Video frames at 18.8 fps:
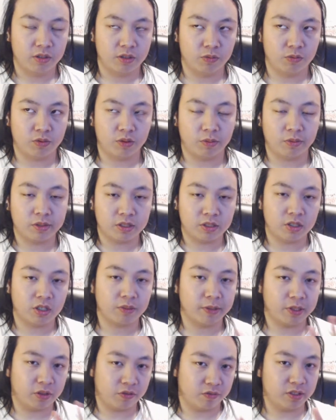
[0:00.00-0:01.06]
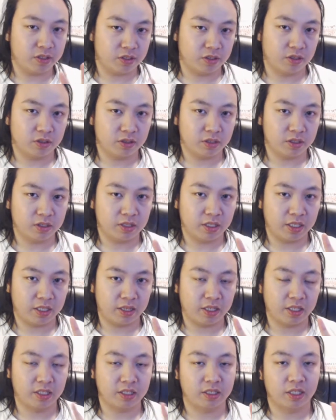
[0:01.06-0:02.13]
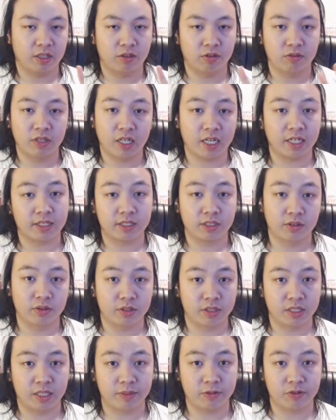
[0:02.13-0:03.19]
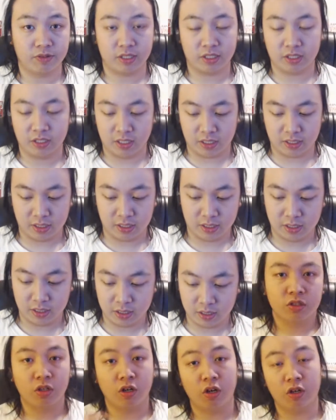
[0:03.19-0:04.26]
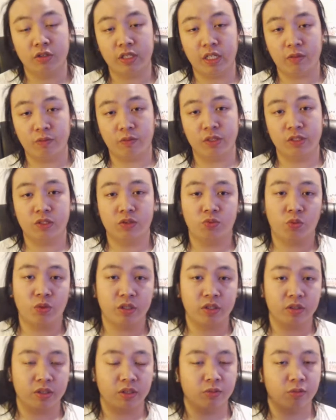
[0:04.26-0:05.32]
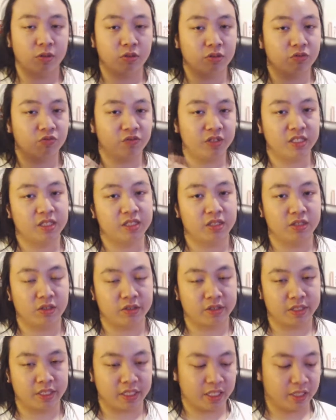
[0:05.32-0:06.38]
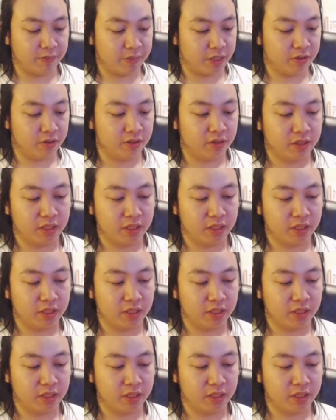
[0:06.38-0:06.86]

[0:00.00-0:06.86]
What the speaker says: we're going to talk about 3 songs that I think that they're not going to go in the same direction as. So, All Night was one of their most recent songs that came out.